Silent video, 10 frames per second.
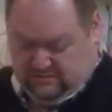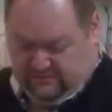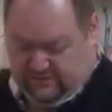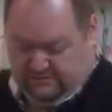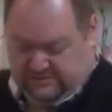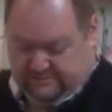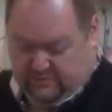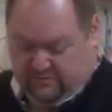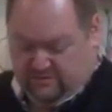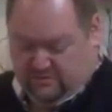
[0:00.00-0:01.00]
for he was
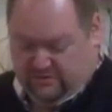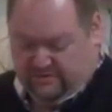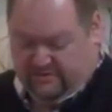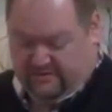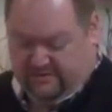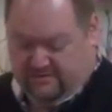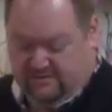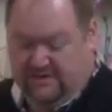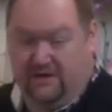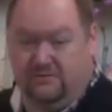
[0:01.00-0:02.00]
born with
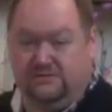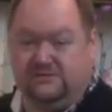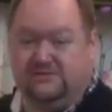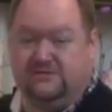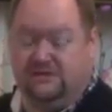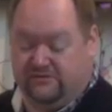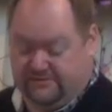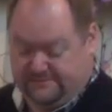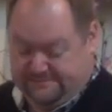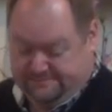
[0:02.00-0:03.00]
Down's
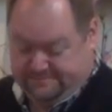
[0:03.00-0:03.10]
syndrome.